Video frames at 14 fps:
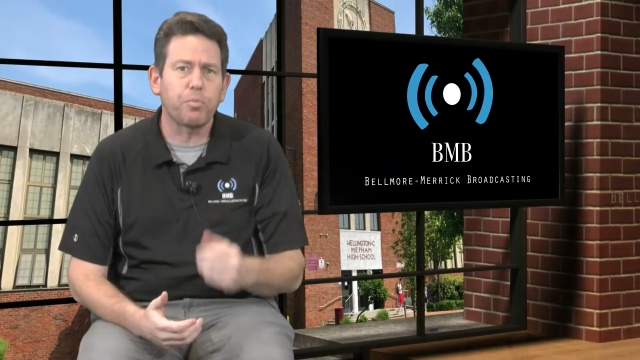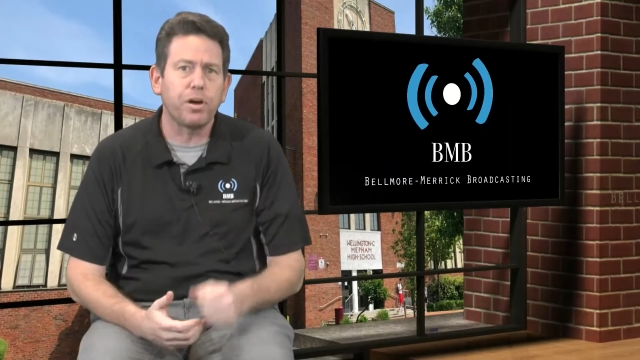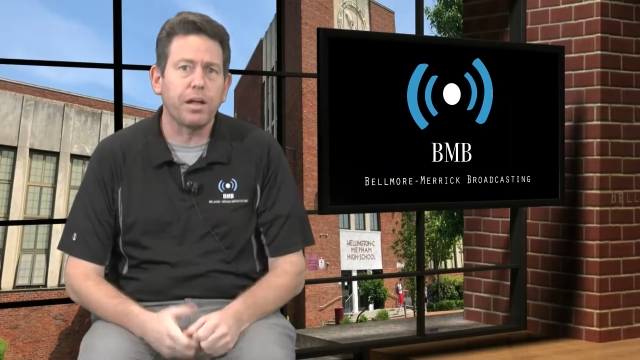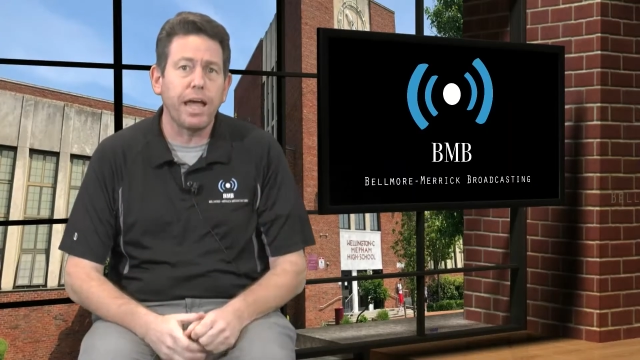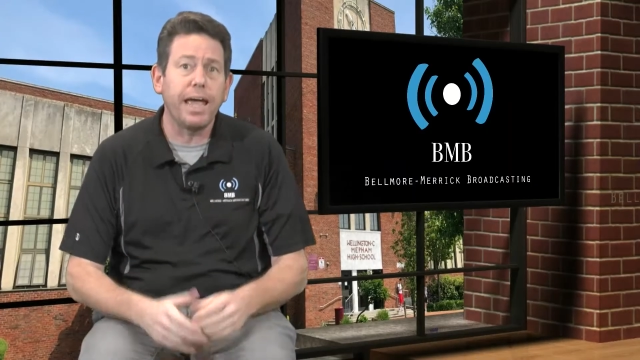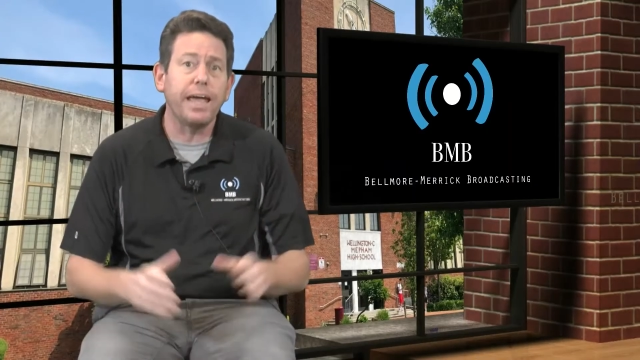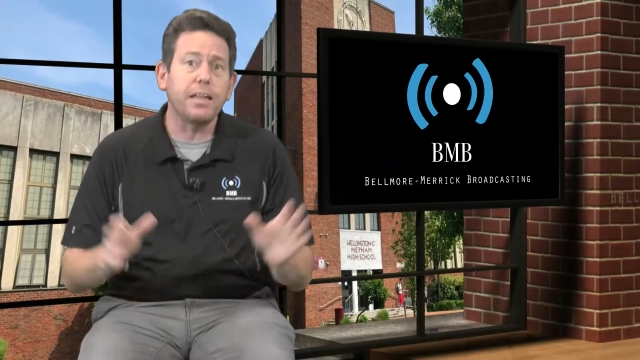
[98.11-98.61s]

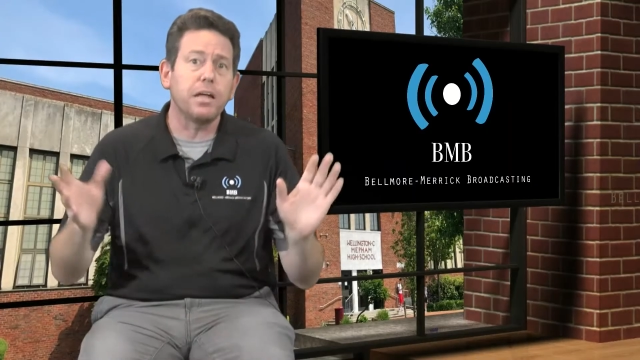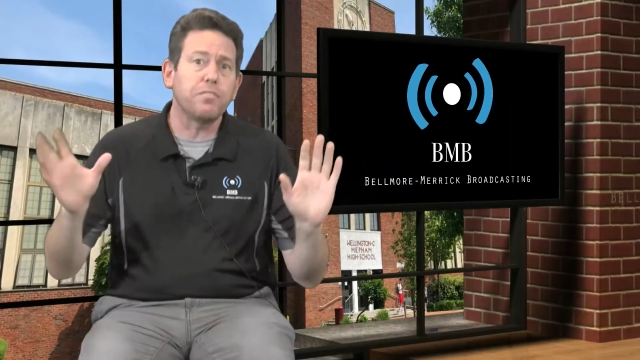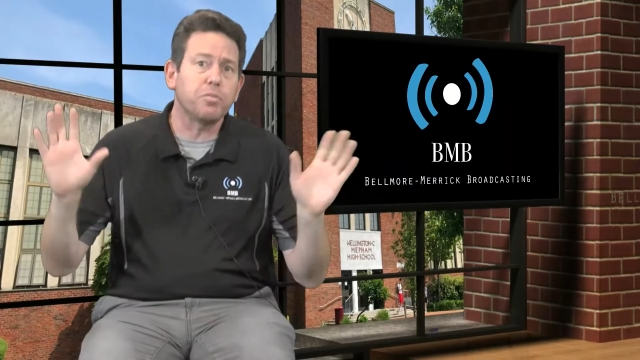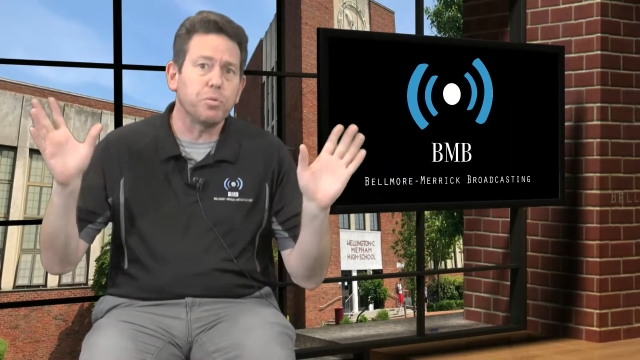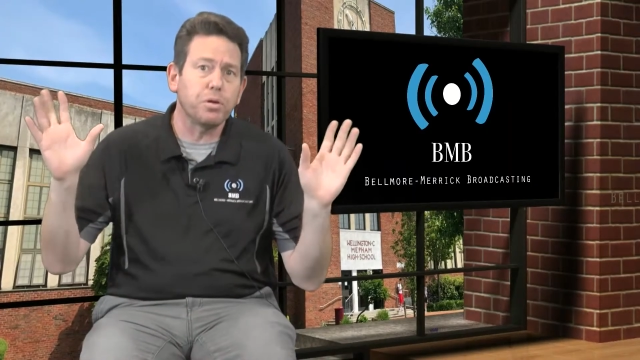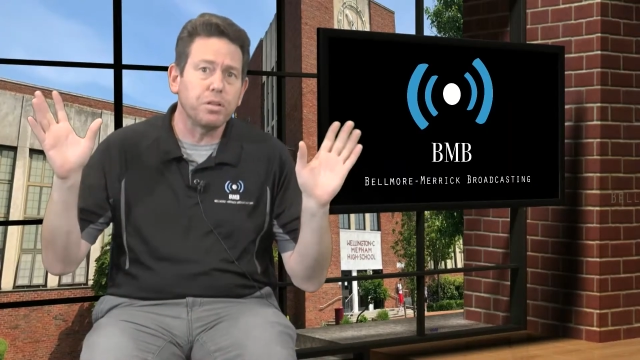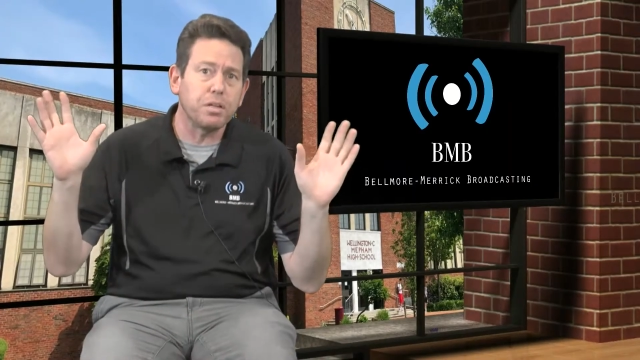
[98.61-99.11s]
and, hey,
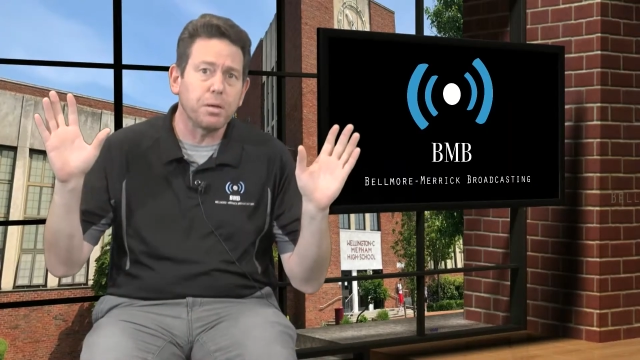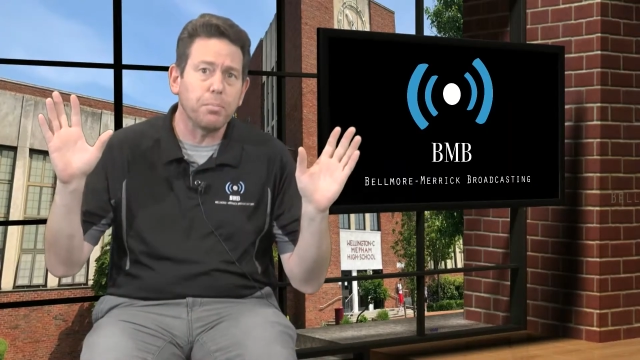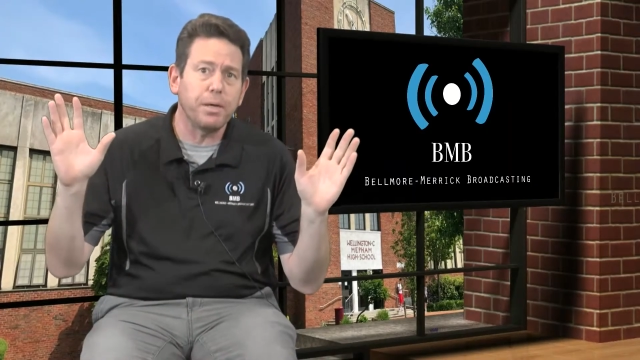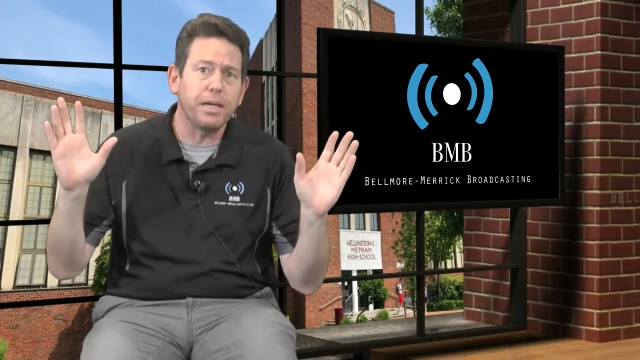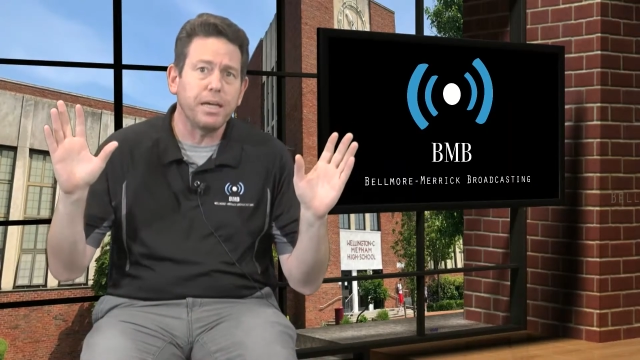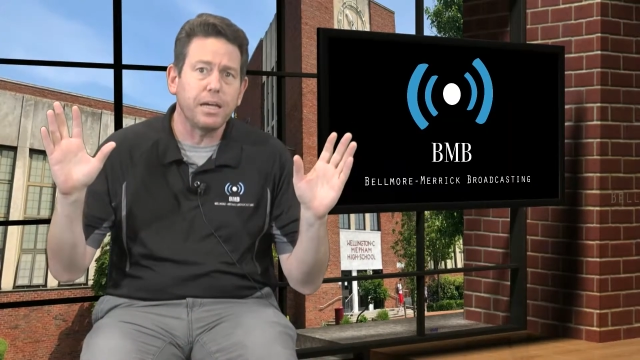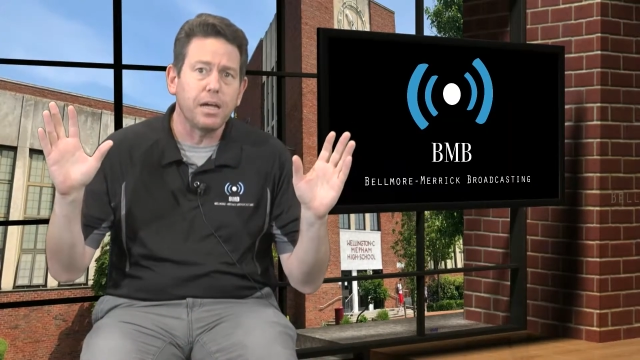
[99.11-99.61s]
everyone look at
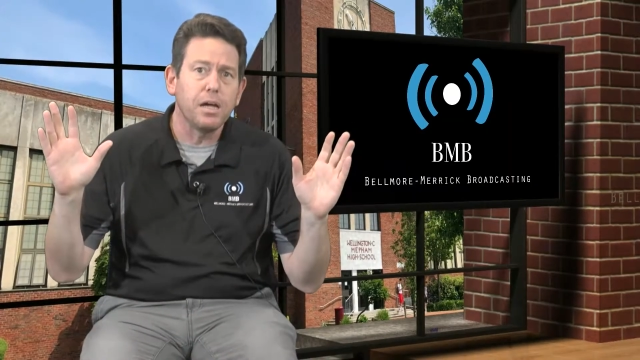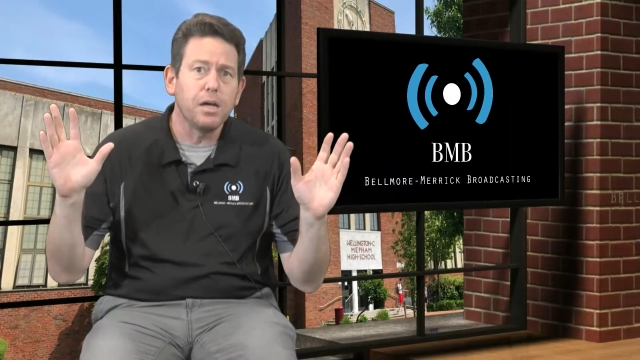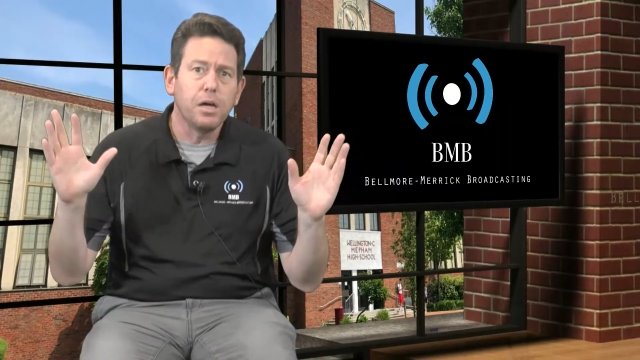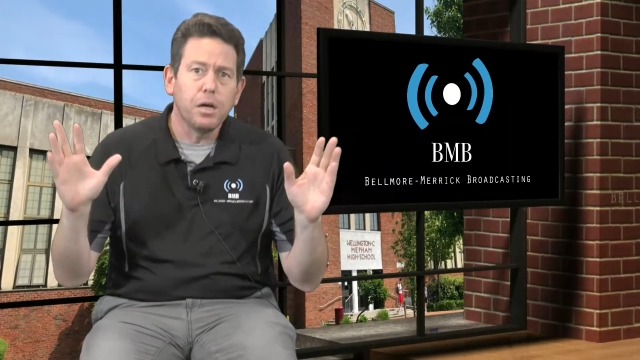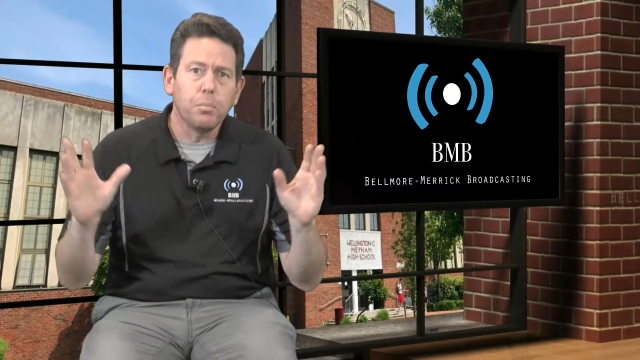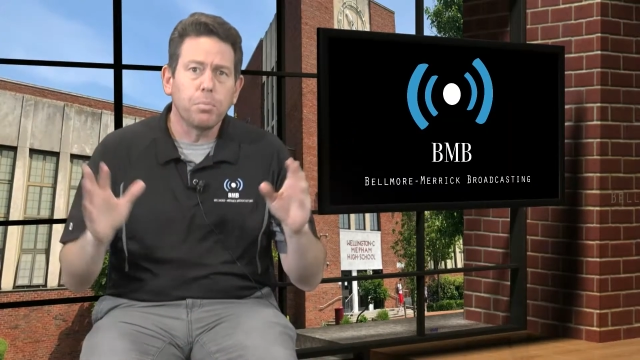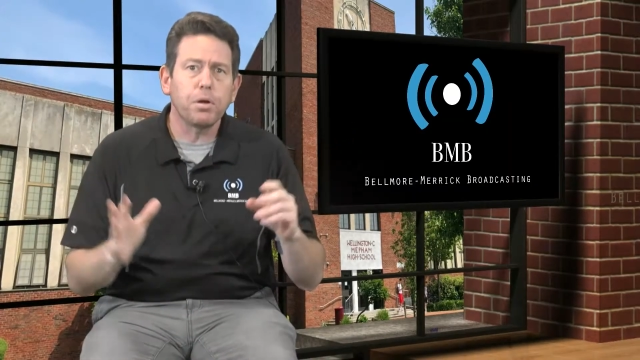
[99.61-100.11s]
me.
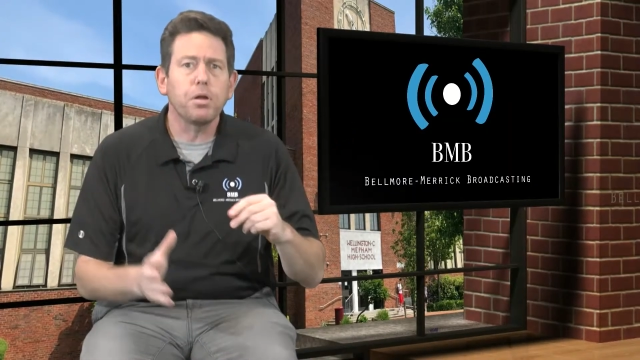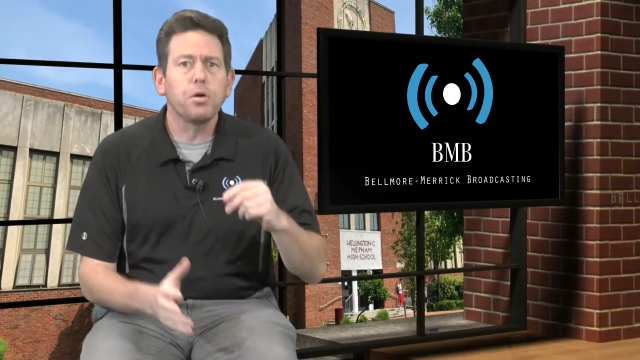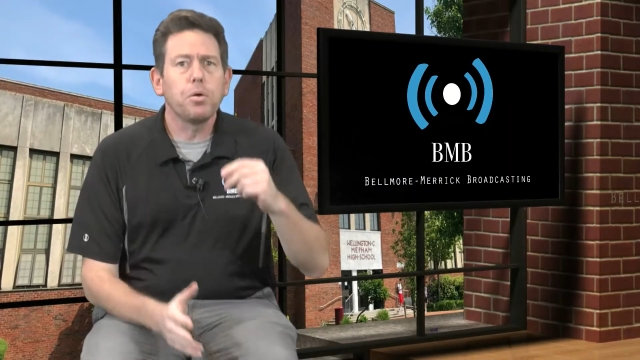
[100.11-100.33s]
But